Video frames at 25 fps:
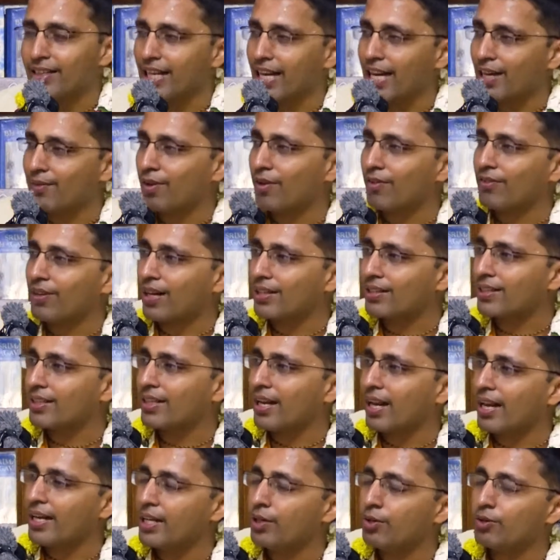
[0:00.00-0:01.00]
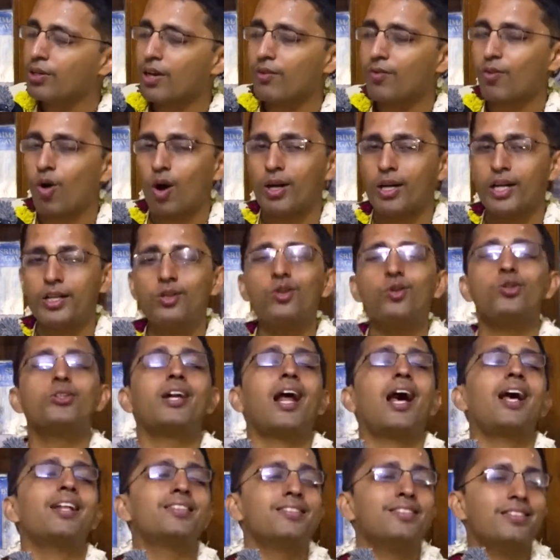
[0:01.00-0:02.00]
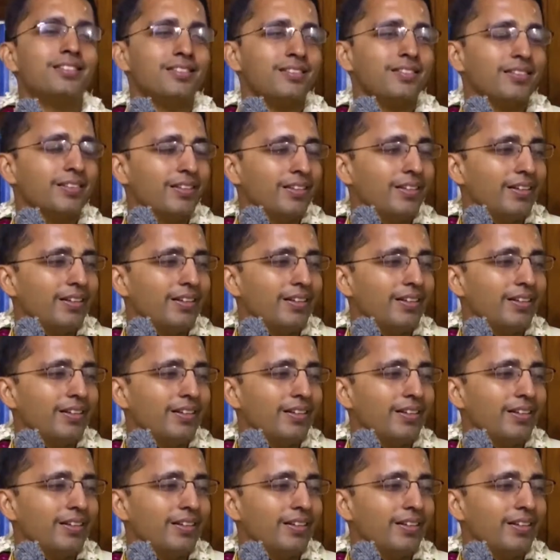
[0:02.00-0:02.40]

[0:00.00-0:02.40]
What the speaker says: the name of Radharani, he would have gone into trance